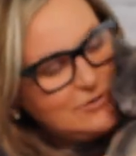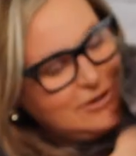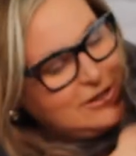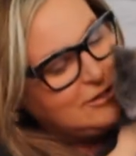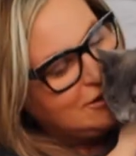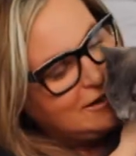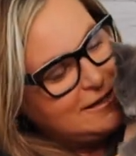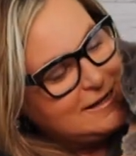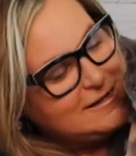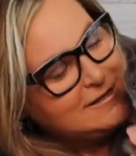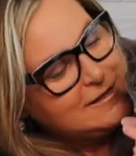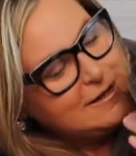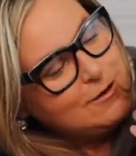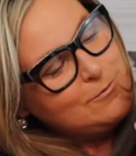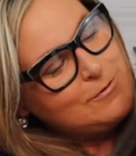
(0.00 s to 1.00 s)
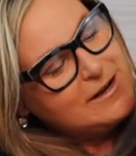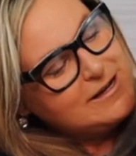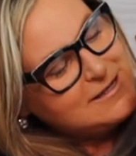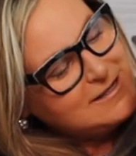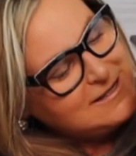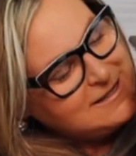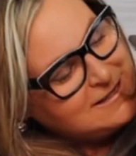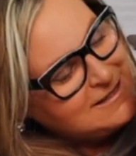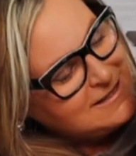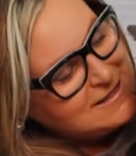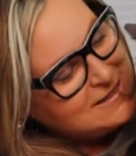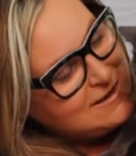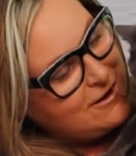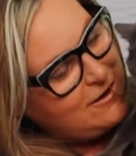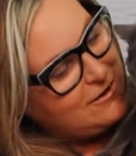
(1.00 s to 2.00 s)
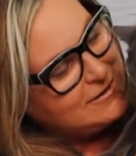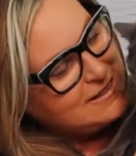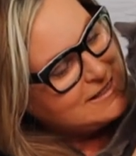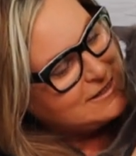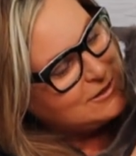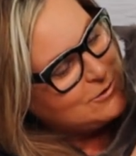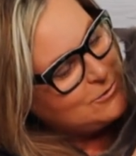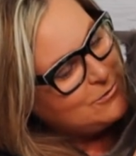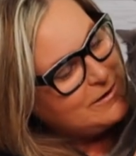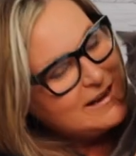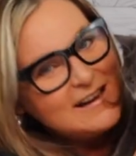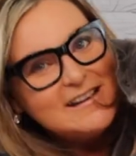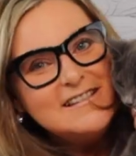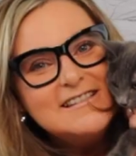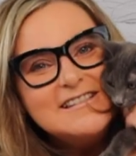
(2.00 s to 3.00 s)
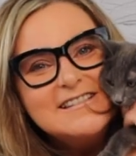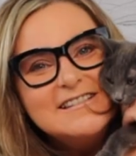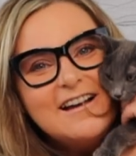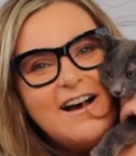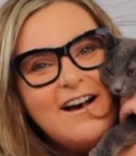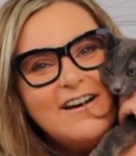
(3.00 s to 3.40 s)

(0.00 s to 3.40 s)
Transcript: Gigi. Isn't it a winner? All these toys.